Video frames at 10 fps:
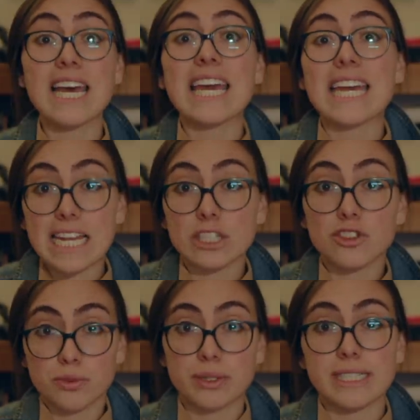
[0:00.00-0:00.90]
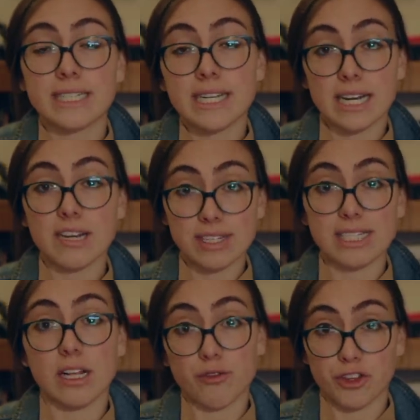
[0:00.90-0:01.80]
It isn't a reason in and of
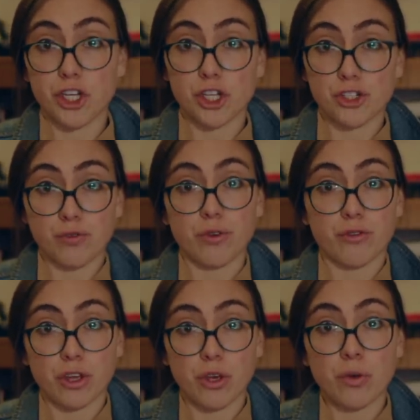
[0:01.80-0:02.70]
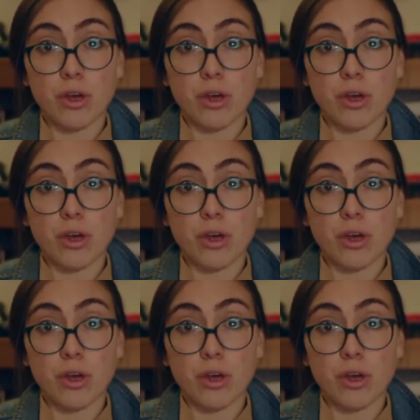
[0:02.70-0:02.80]
itself for the judge to vote for you.